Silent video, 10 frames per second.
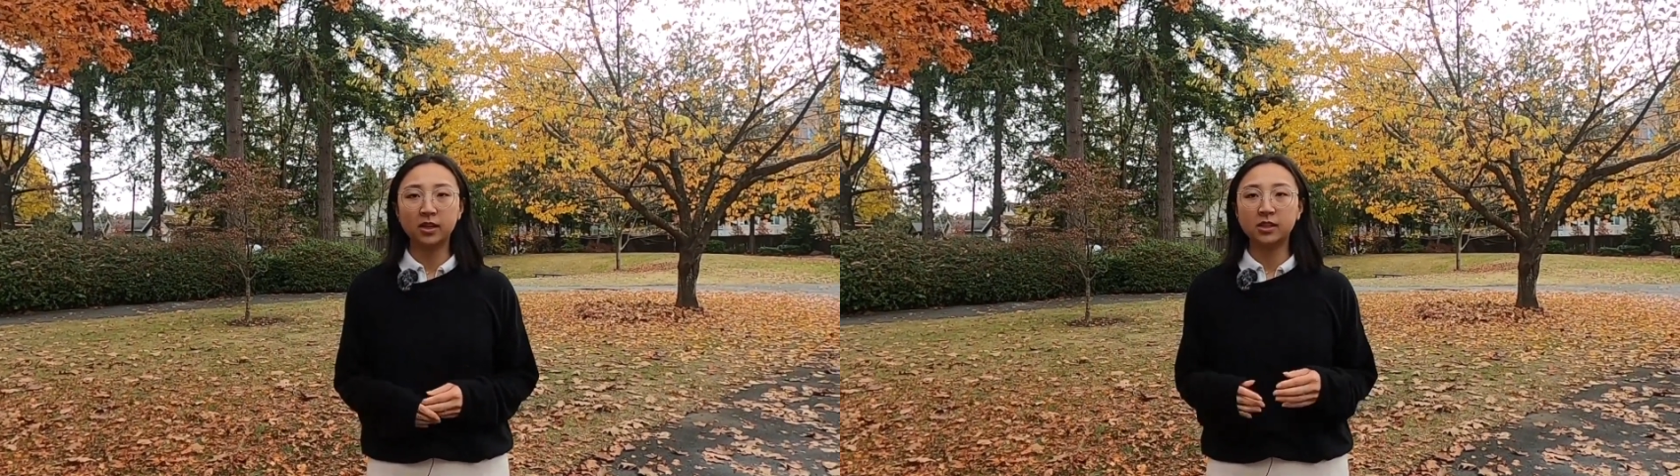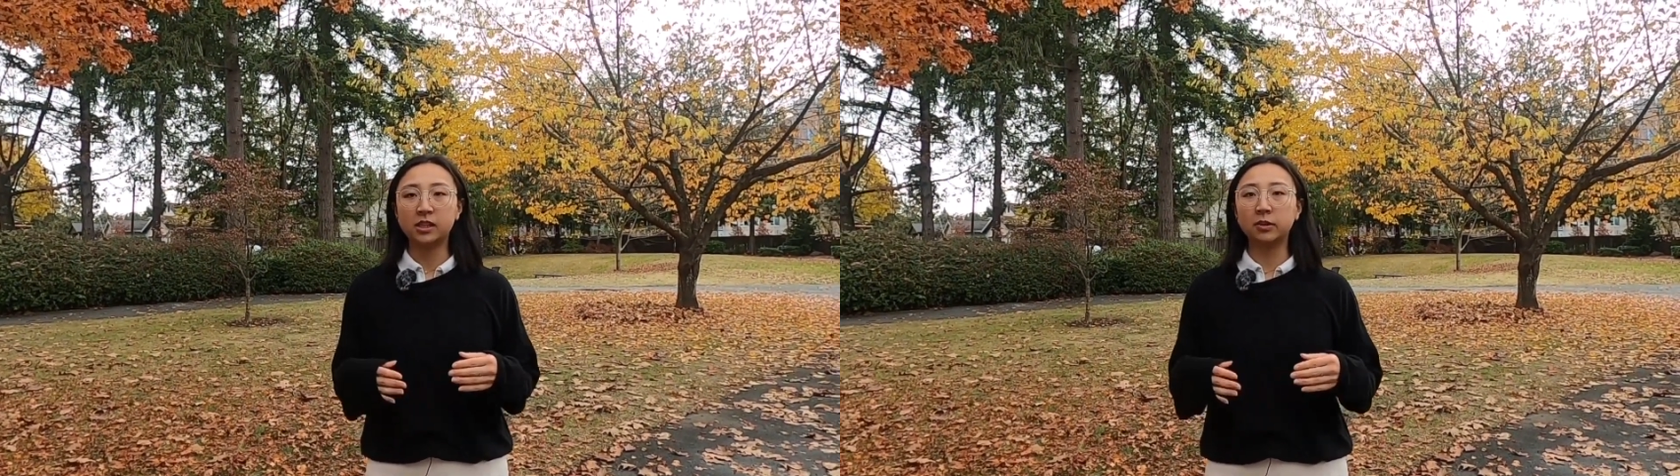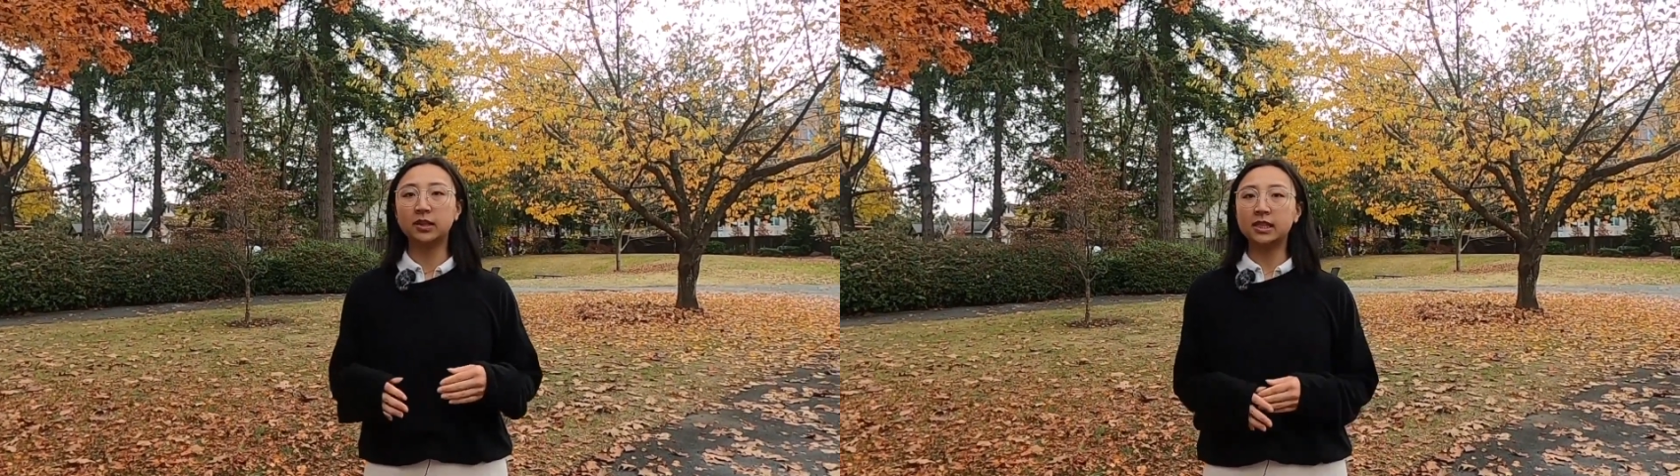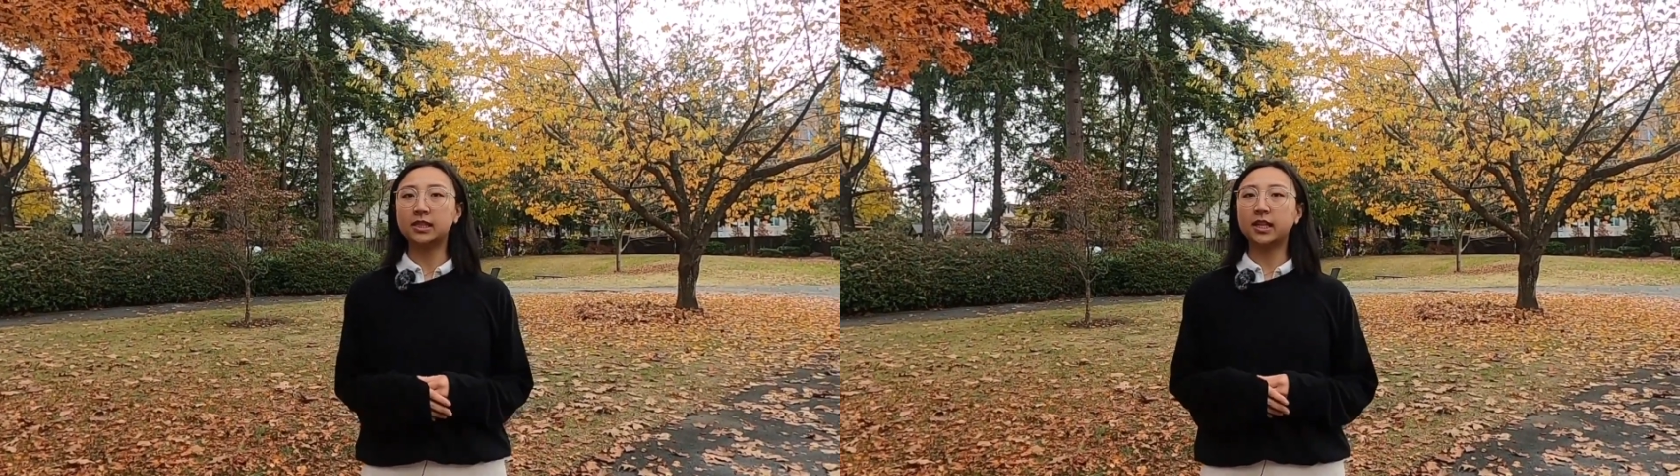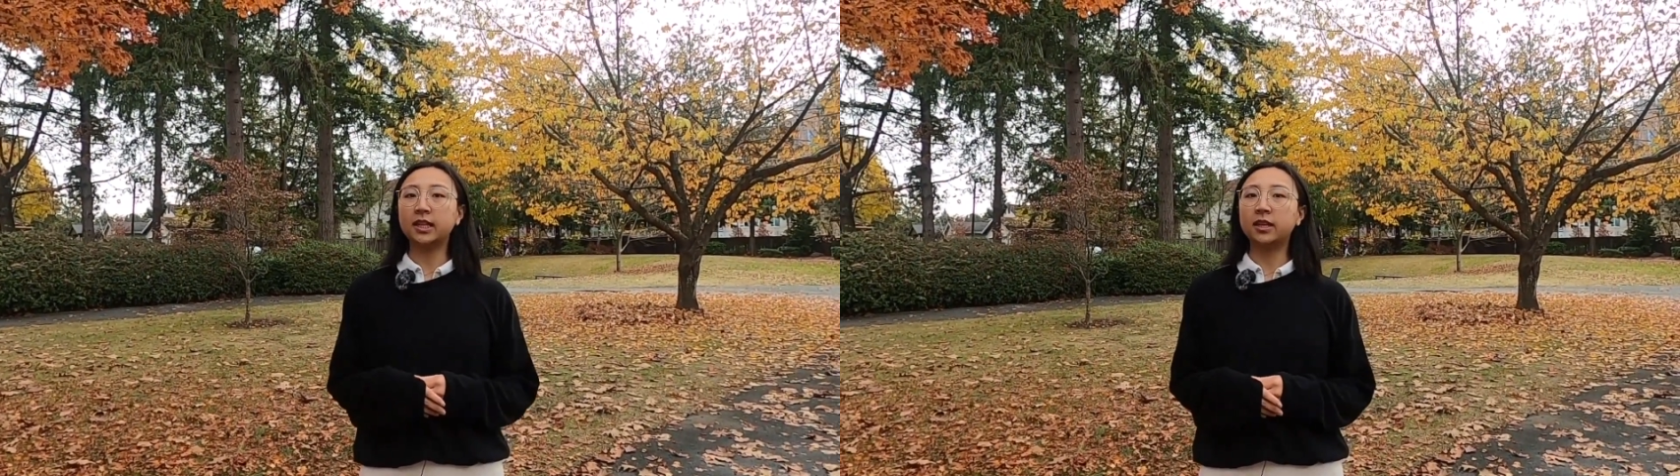So in this
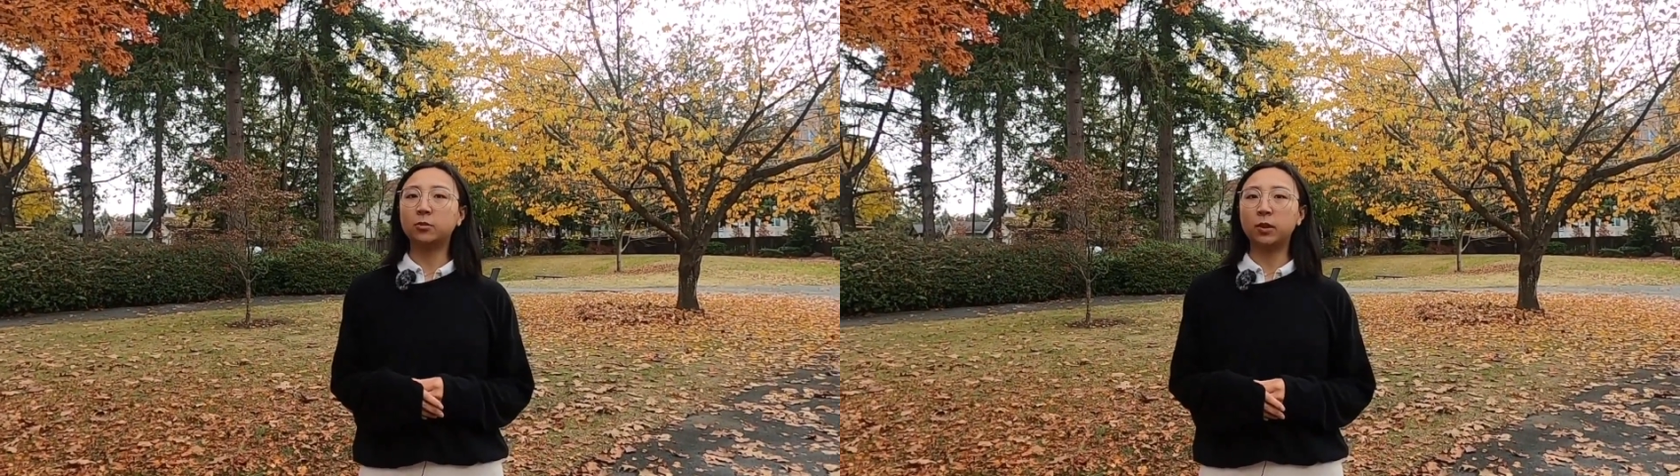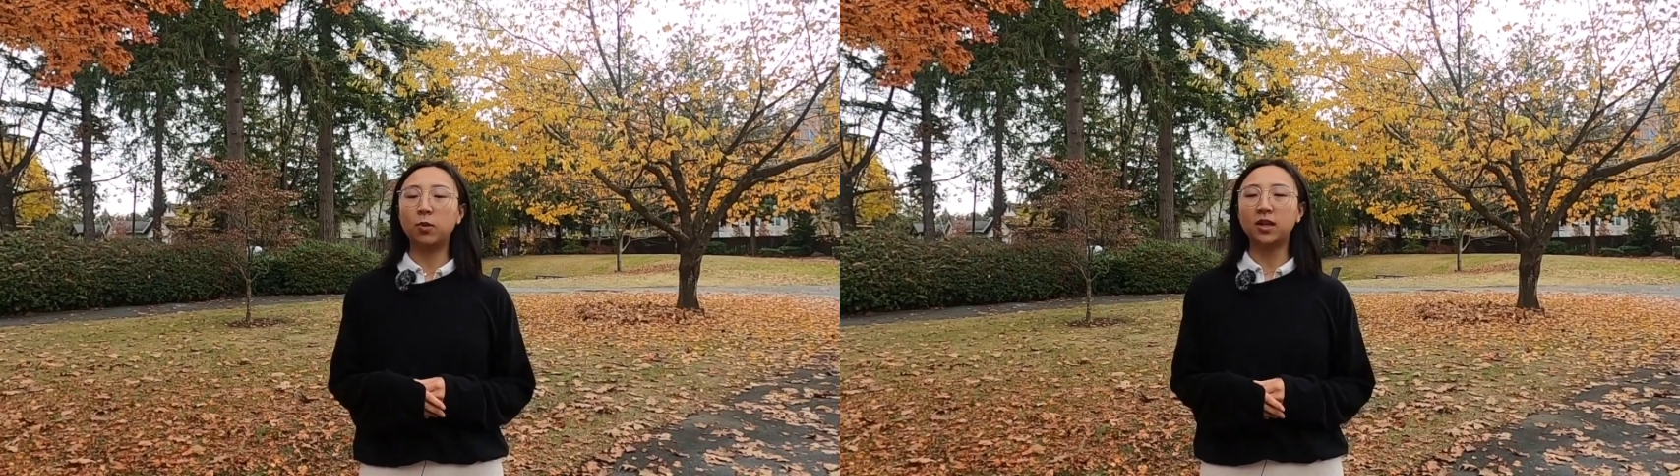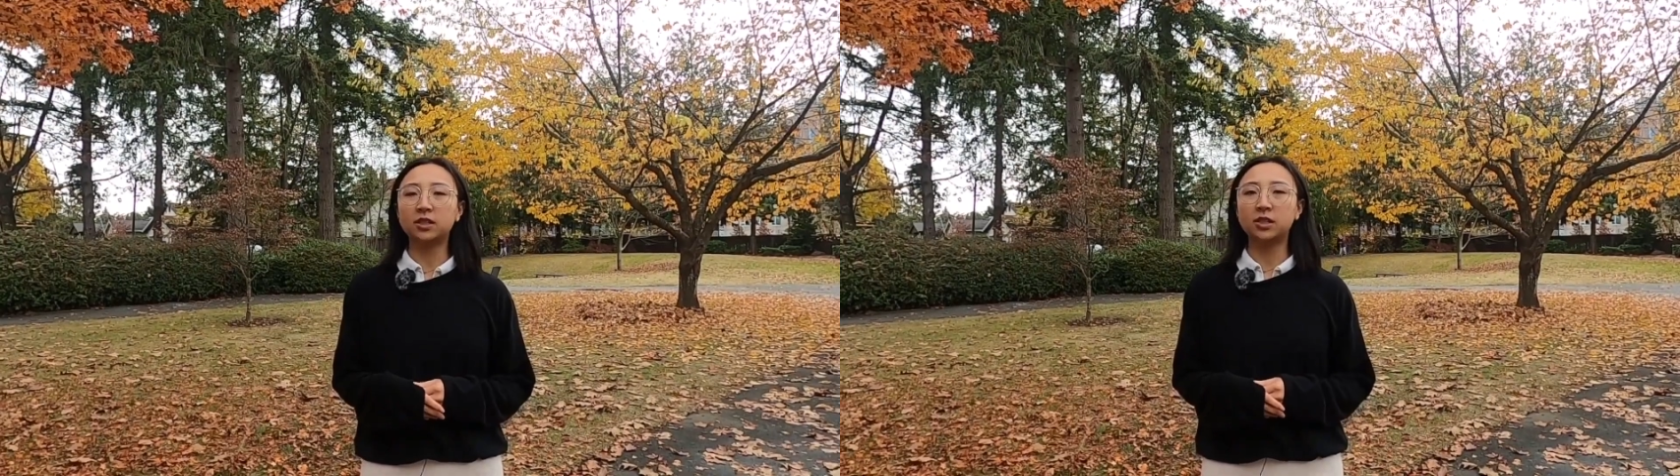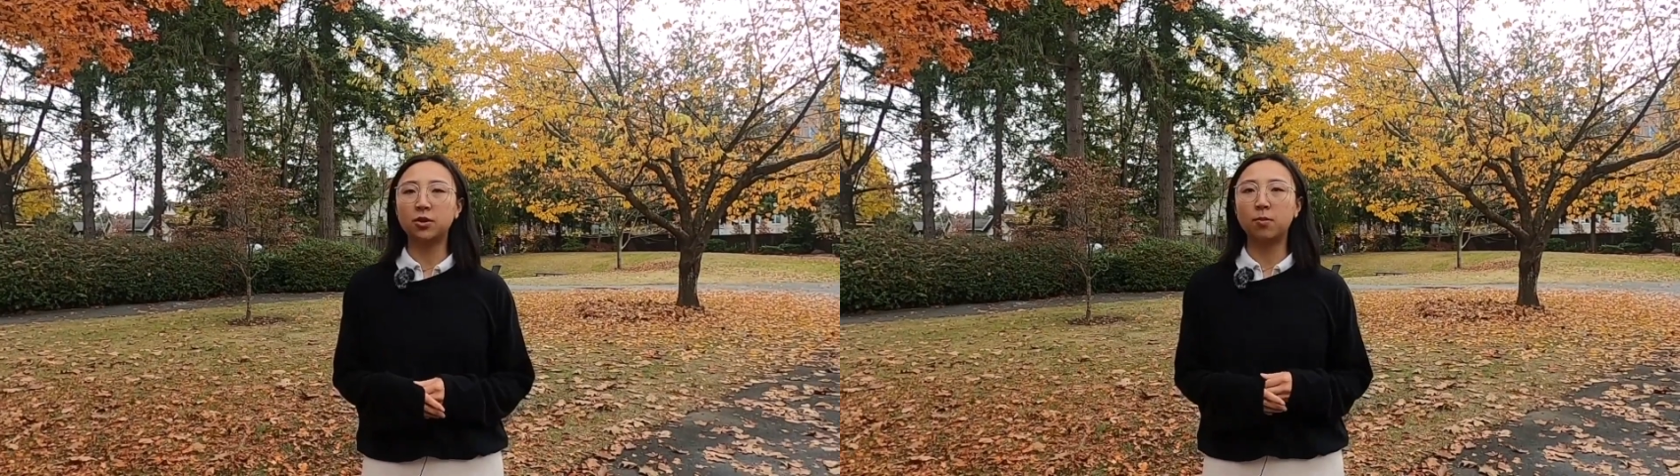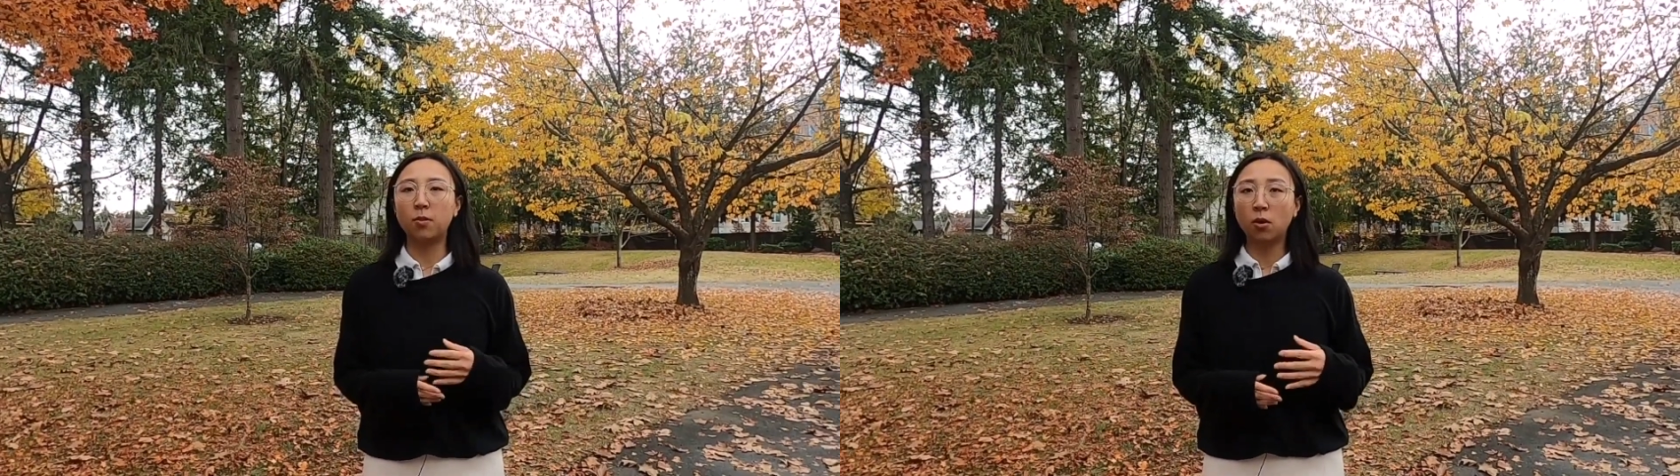study, we wanted to
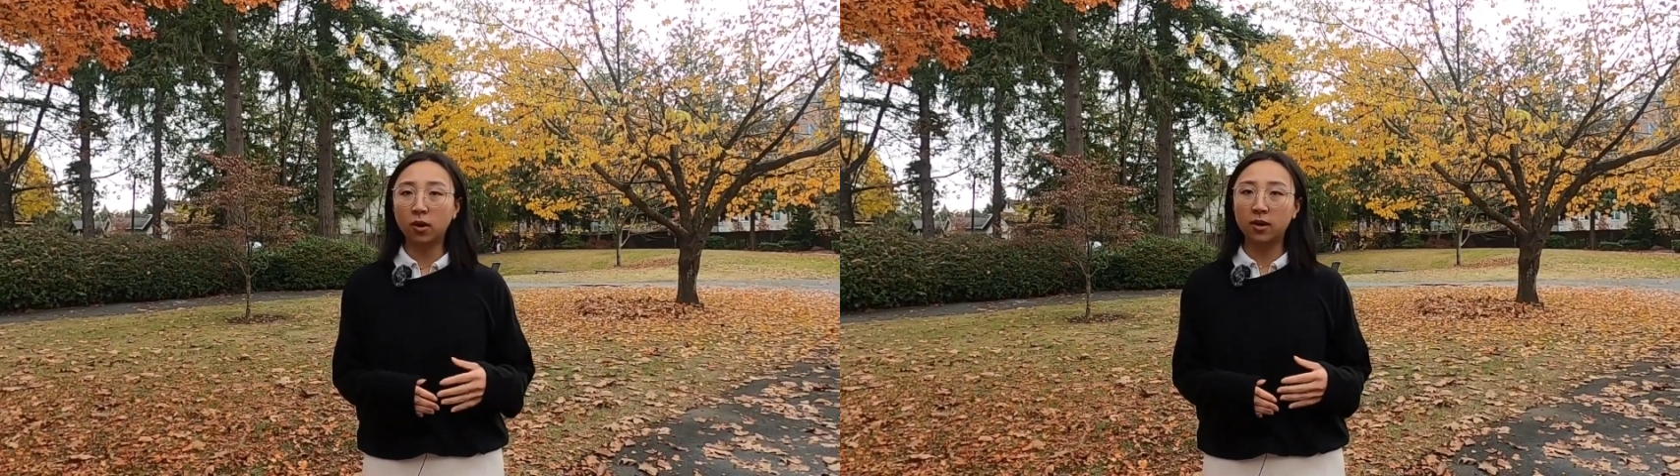know more